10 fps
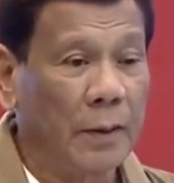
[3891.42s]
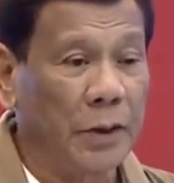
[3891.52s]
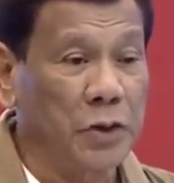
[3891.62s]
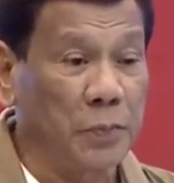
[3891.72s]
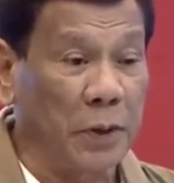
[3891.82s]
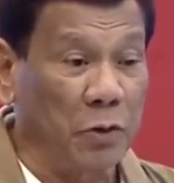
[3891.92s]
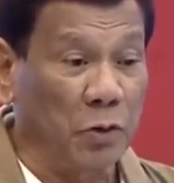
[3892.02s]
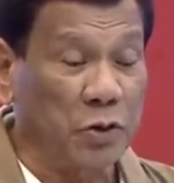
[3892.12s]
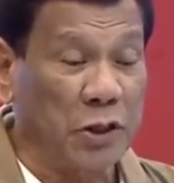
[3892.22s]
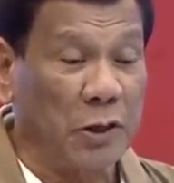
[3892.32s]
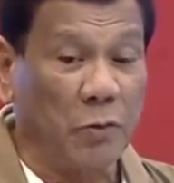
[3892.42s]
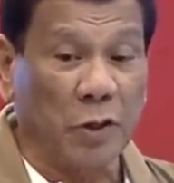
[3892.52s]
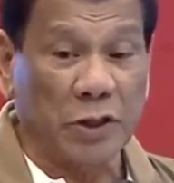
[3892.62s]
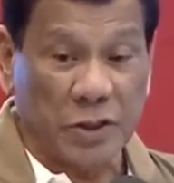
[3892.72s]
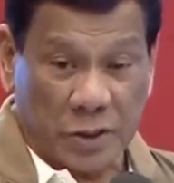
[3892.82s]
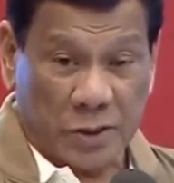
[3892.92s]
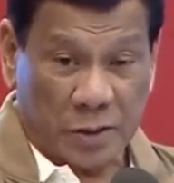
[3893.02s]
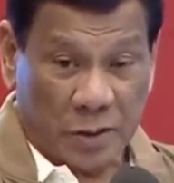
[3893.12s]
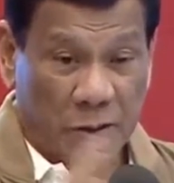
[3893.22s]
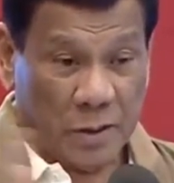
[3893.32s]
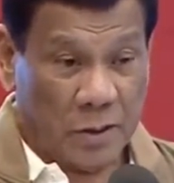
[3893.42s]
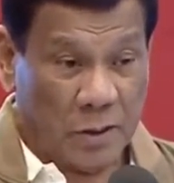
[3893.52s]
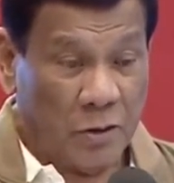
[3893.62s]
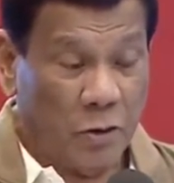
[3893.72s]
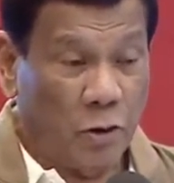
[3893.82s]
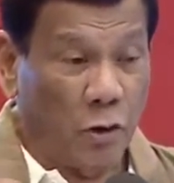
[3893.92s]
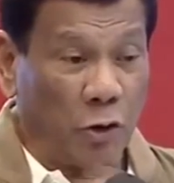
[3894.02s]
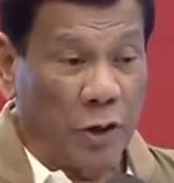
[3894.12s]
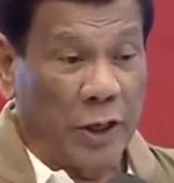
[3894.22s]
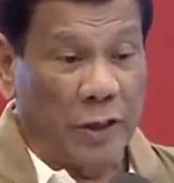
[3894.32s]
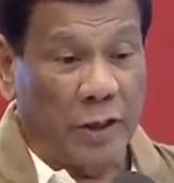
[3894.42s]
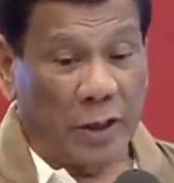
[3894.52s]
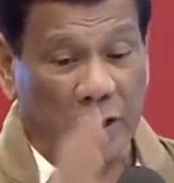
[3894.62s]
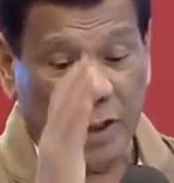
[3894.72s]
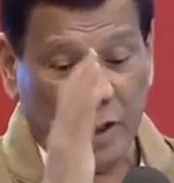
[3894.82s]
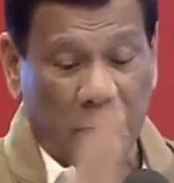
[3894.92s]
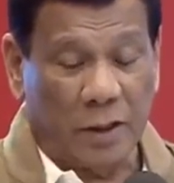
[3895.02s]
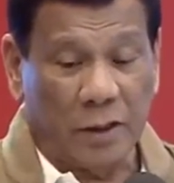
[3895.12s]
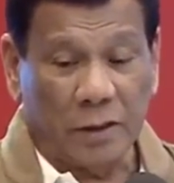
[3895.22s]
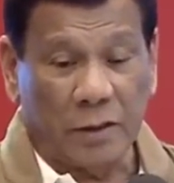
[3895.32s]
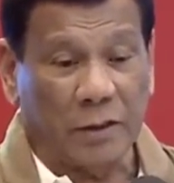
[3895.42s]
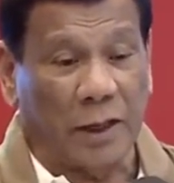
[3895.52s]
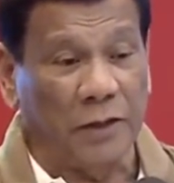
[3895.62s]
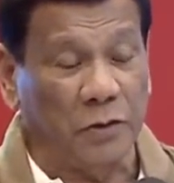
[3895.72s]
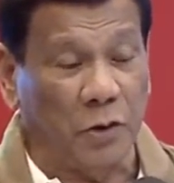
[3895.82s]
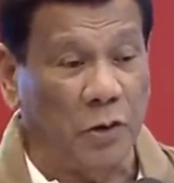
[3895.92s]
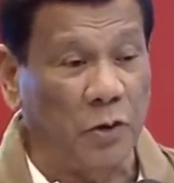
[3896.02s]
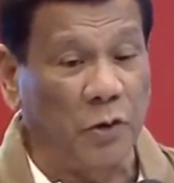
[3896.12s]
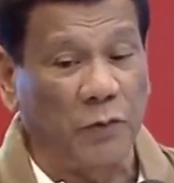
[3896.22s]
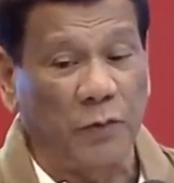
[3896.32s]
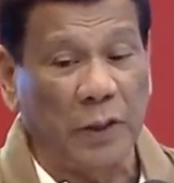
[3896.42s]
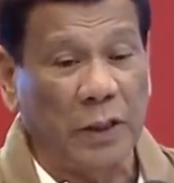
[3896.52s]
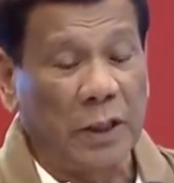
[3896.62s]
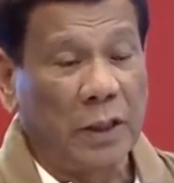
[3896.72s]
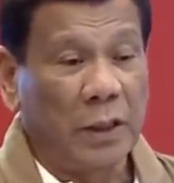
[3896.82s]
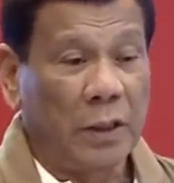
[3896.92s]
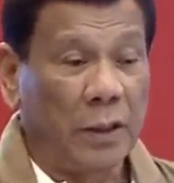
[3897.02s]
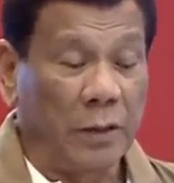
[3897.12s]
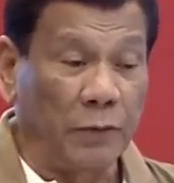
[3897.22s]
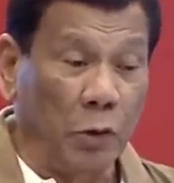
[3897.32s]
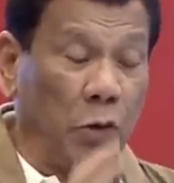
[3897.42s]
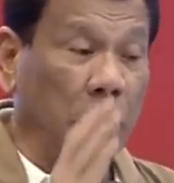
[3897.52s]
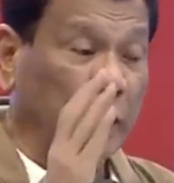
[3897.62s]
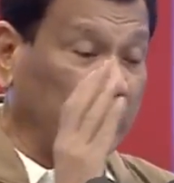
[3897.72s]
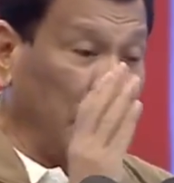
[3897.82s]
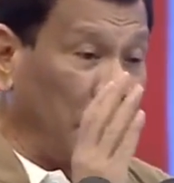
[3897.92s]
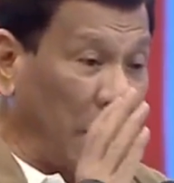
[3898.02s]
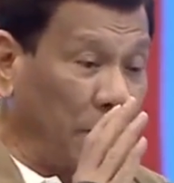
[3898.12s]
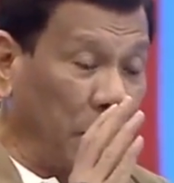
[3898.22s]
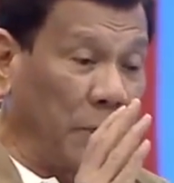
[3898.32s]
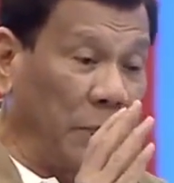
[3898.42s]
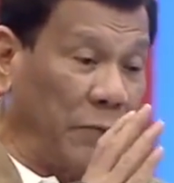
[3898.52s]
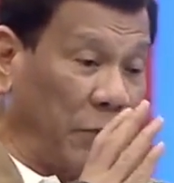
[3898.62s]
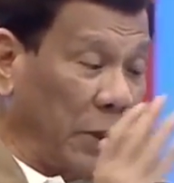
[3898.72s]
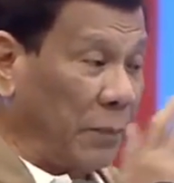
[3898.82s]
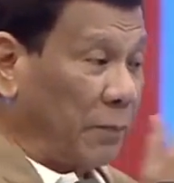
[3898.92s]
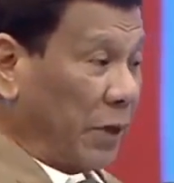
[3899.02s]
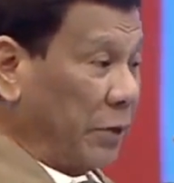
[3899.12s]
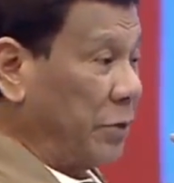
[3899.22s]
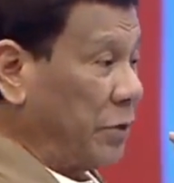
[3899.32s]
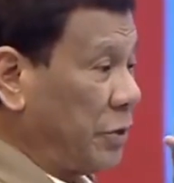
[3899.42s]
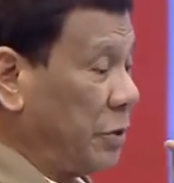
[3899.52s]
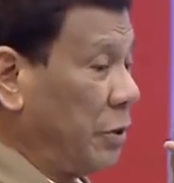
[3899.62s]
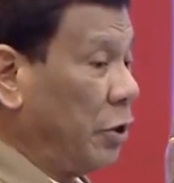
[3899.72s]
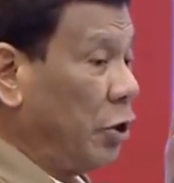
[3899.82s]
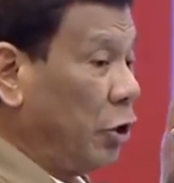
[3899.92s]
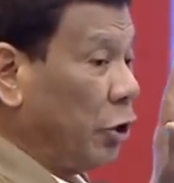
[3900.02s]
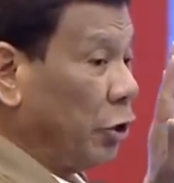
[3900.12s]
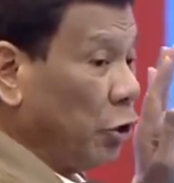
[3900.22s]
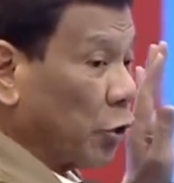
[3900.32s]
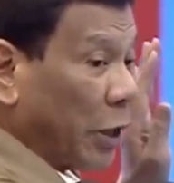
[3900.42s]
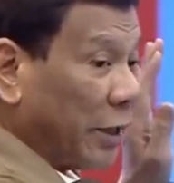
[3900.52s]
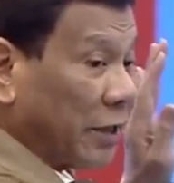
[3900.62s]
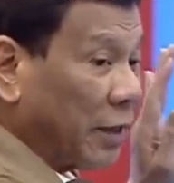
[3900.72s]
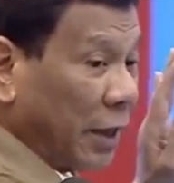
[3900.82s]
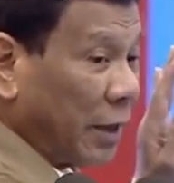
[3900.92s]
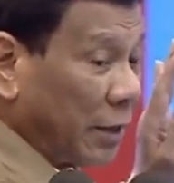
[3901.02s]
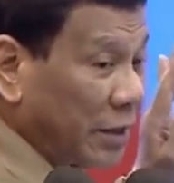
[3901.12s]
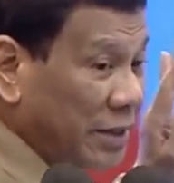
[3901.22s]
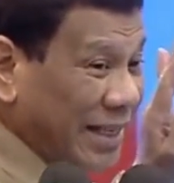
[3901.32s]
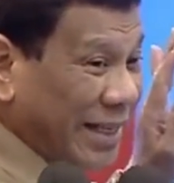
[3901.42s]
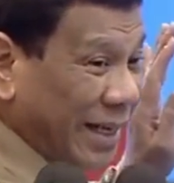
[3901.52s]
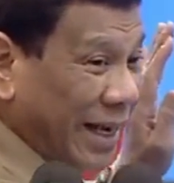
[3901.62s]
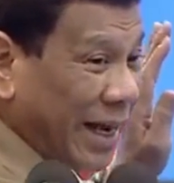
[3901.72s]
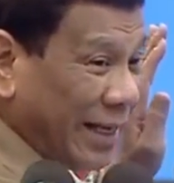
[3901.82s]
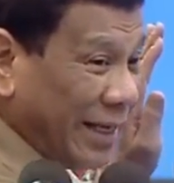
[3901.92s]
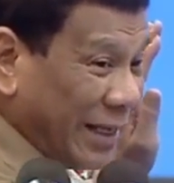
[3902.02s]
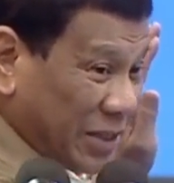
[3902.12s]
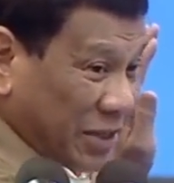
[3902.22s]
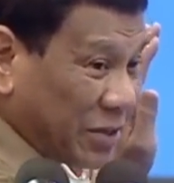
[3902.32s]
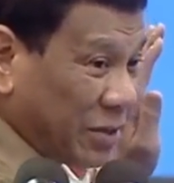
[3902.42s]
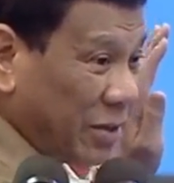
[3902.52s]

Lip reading: Espinosa was holding the title of, if you look at the map of the Philippines, your right hand is the east,